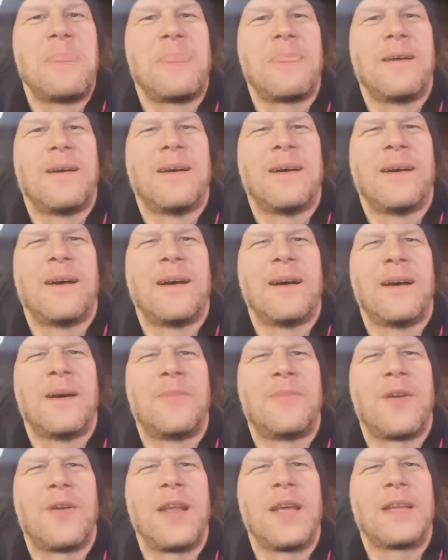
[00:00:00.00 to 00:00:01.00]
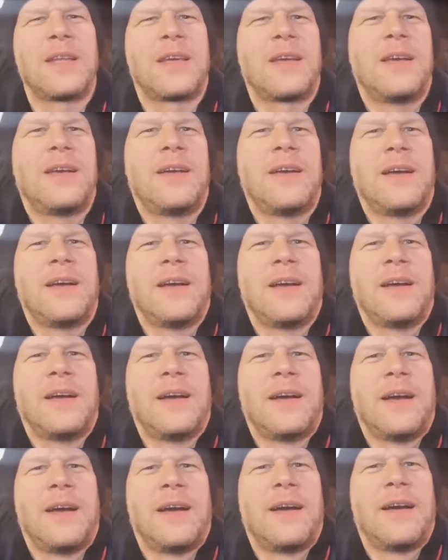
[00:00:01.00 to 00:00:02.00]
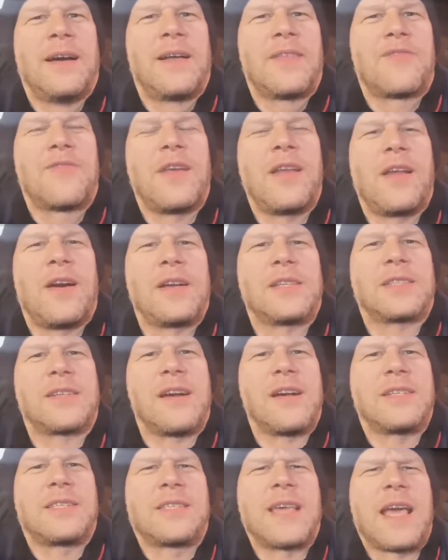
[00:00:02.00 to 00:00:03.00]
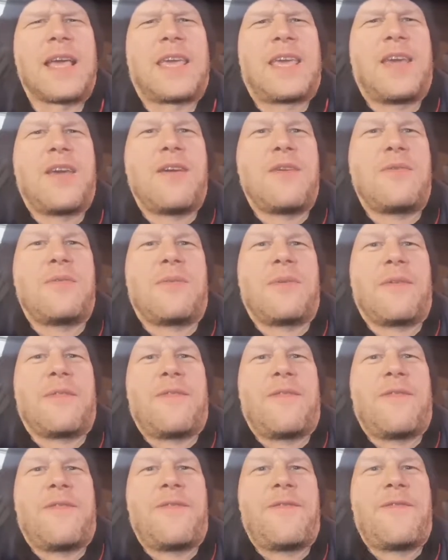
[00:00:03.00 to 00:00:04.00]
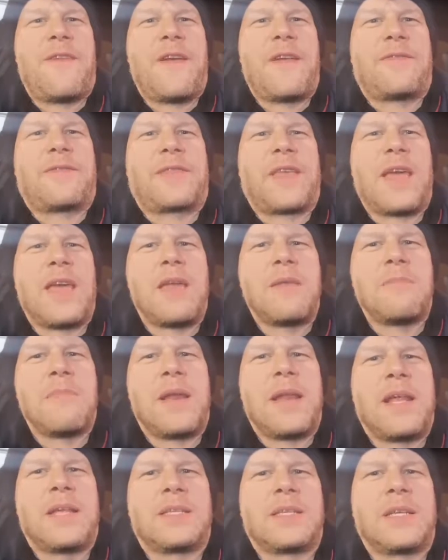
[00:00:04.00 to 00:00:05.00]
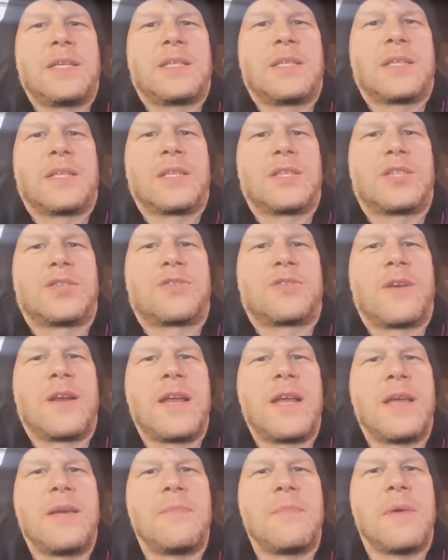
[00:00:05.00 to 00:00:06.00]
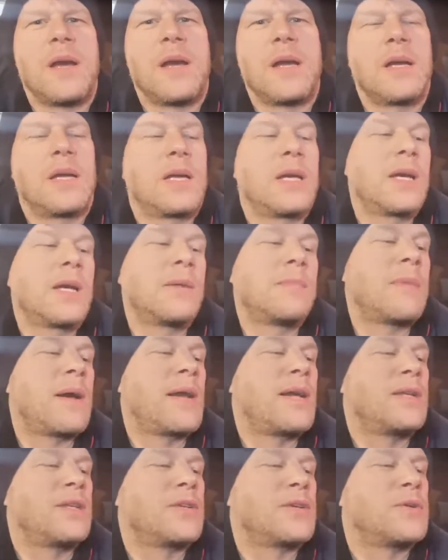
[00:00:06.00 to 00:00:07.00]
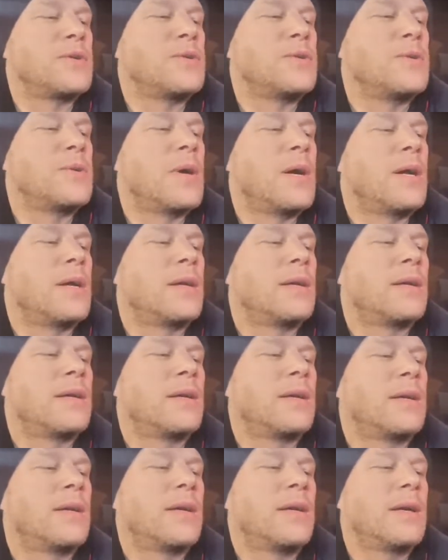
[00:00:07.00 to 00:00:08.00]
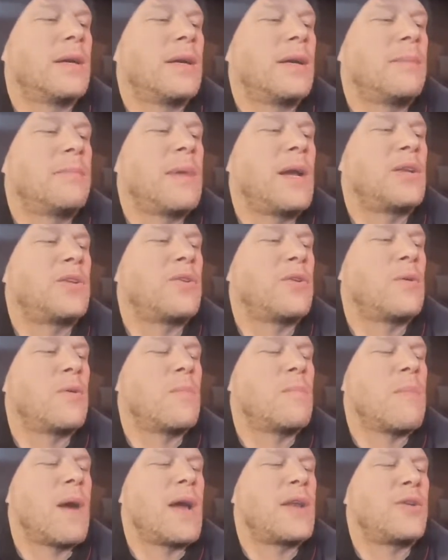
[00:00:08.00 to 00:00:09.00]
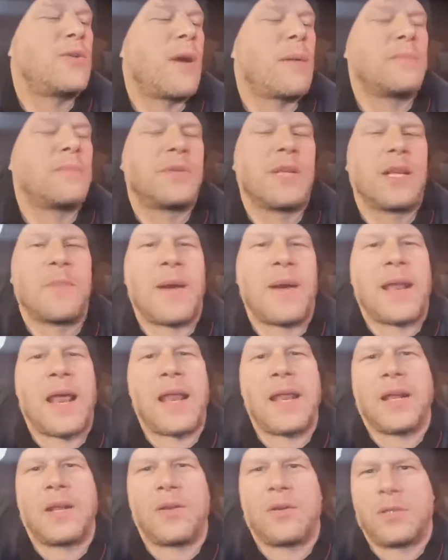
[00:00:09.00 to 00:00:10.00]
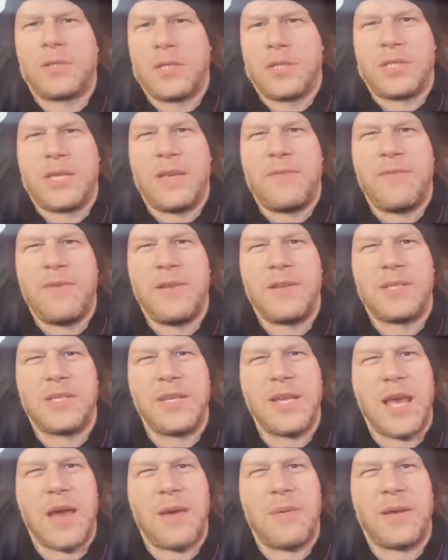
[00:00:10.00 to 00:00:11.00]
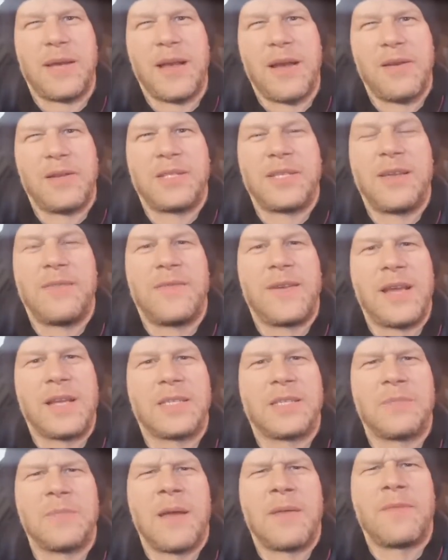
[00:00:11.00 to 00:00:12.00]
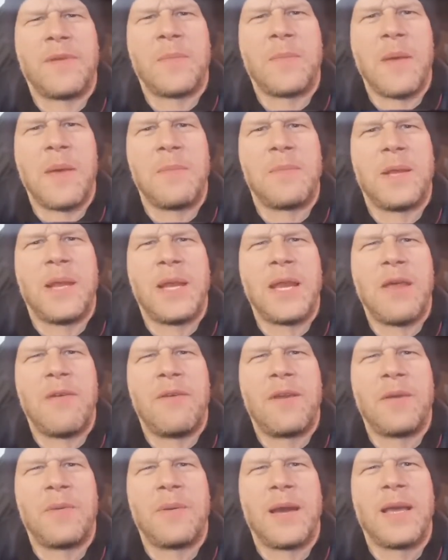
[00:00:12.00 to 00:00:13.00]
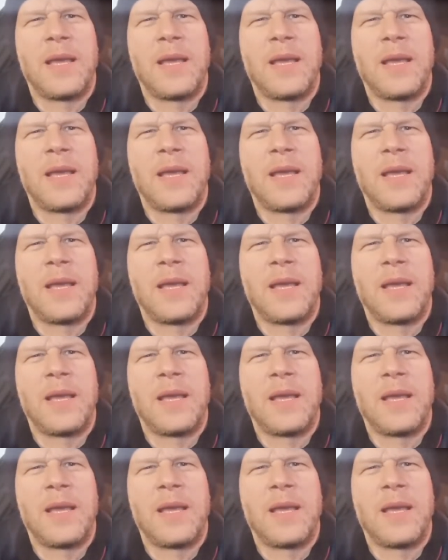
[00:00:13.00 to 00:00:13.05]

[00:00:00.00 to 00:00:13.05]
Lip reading: Oh, brilliant. 3 likes, guys. Thank you. 15 minutes into the stream. I may do up until about 8 o'clock this evening and see how it goes. See if we get some lovely people in here anyway.